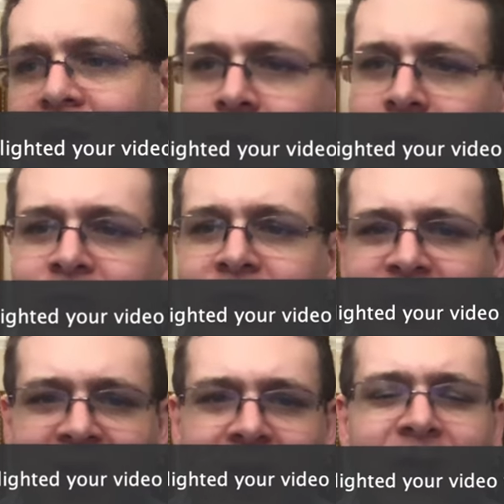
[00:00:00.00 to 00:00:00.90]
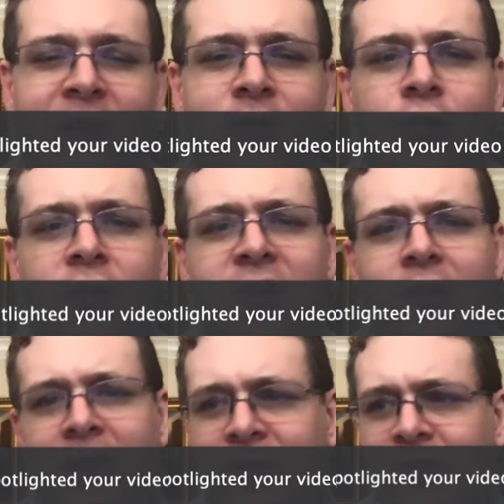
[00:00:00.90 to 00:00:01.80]
which doesn't have any intrinsic
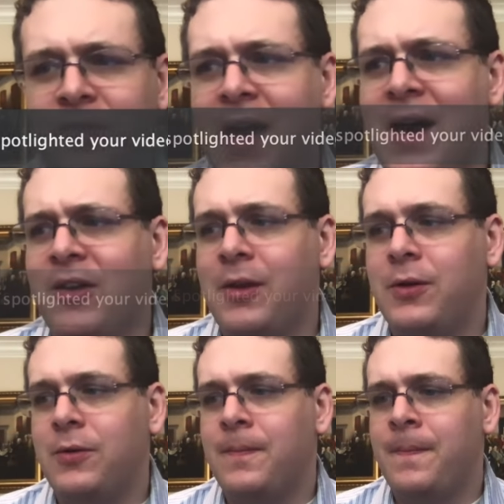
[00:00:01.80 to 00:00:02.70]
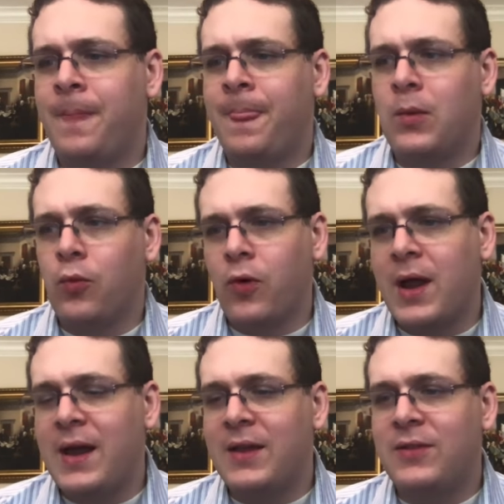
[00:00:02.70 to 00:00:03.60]
religious value.
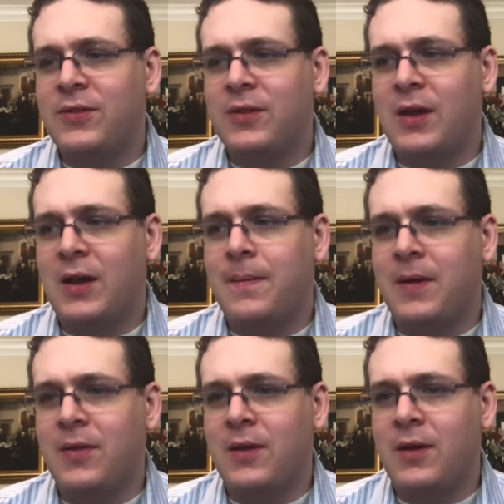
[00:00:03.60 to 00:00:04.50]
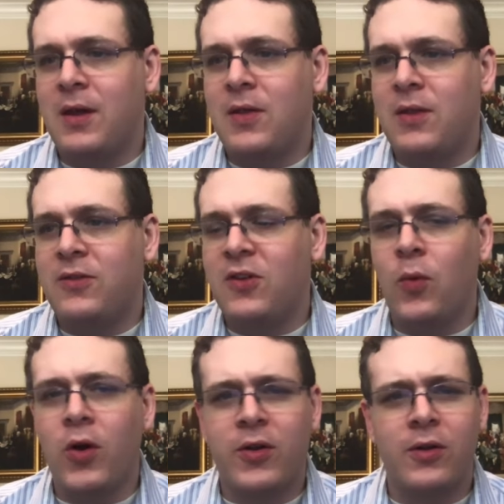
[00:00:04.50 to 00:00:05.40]
Whereas um, in the in the
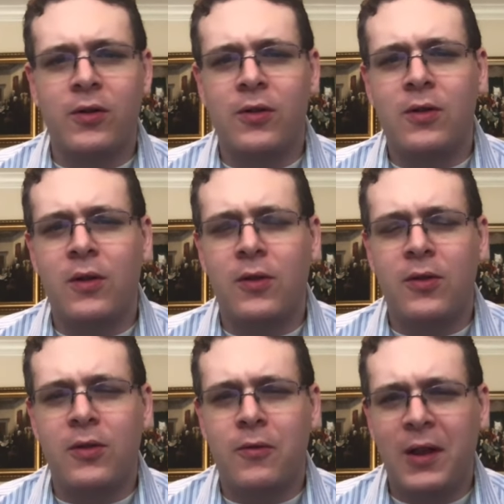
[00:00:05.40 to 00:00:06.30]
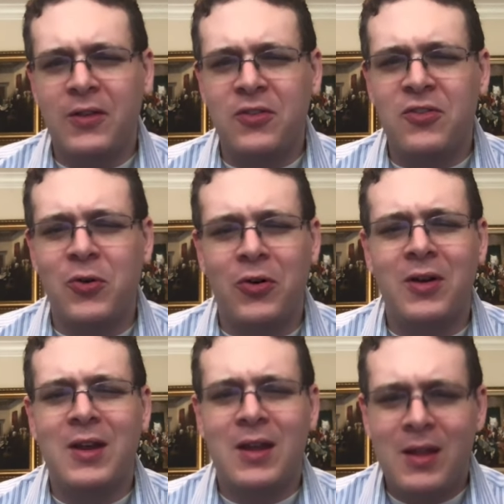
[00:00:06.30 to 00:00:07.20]
Stillwater, the, the, the religious school,
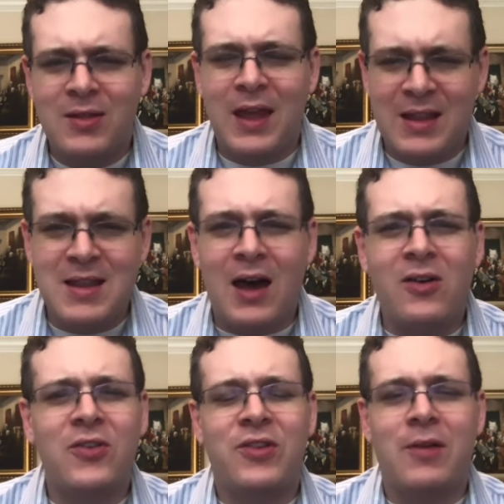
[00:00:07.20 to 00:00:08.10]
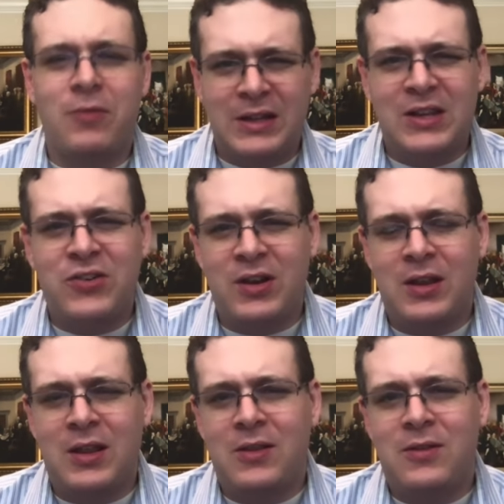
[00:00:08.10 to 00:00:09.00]
they acknowledge that
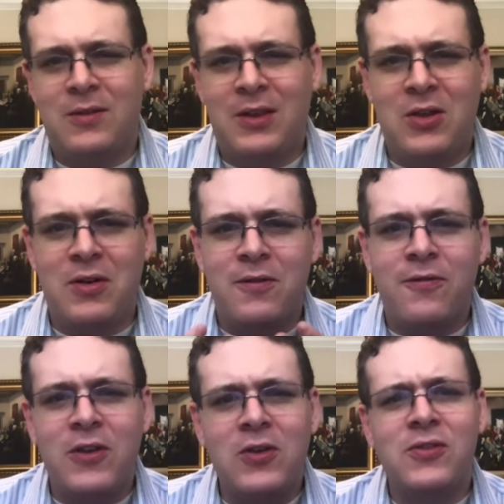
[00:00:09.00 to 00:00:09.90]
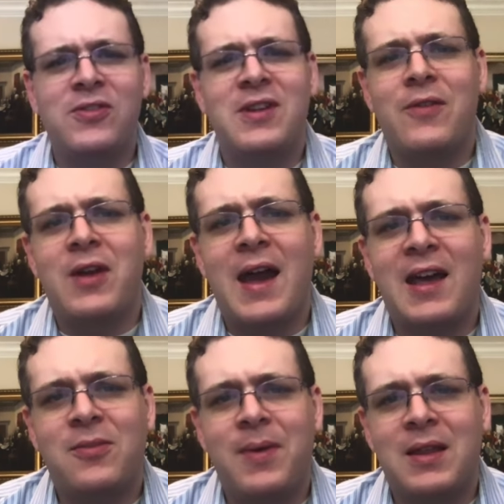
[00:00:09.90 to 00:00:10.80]
religion is you know infused in every
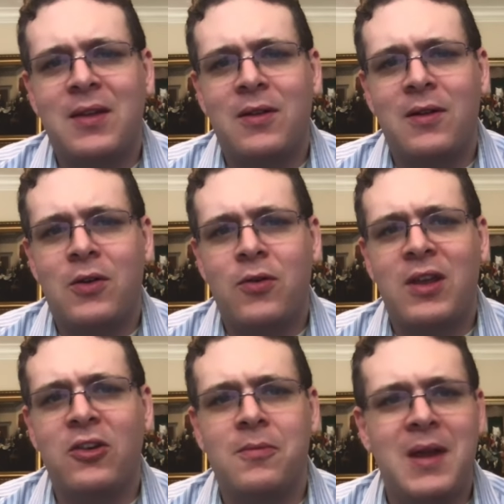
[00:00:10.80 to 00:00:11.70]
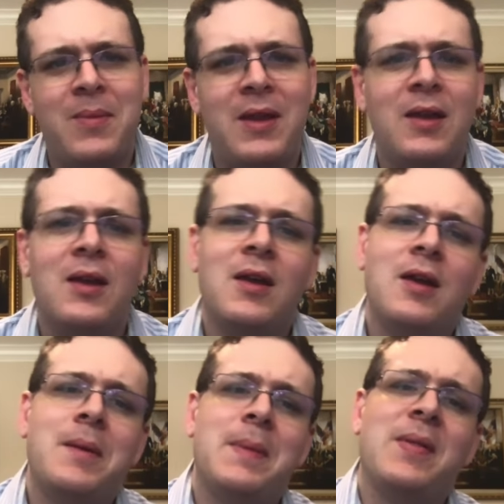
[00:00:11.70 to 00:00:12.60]
aspect of the curriculum. Maybe
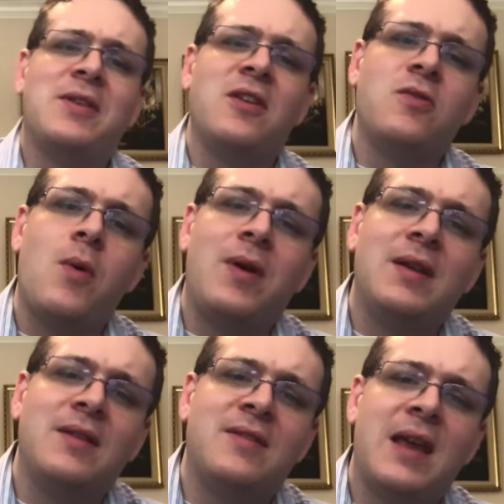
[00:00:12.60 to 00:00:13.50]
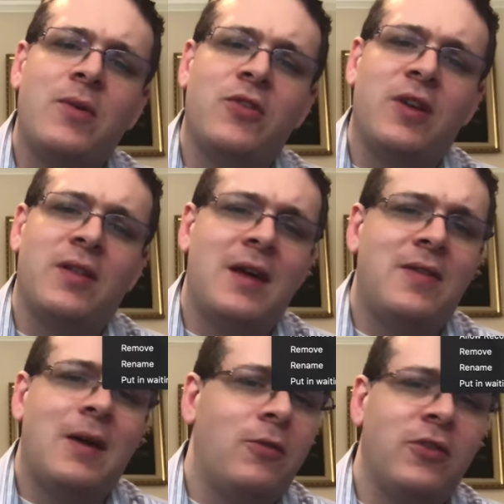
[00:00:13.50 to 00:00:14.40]
Maybe that's another way we could distinguish it. That
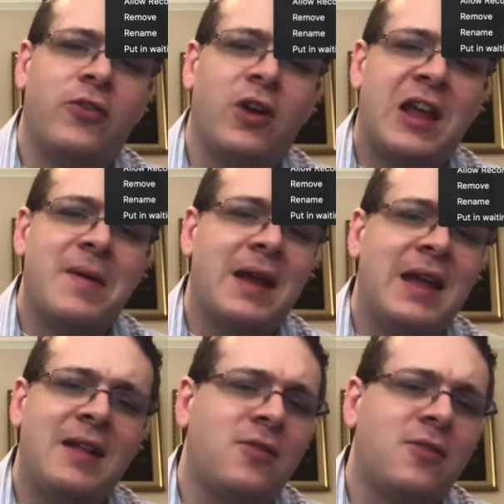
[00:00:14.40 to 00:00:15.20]
that we're just talking about kids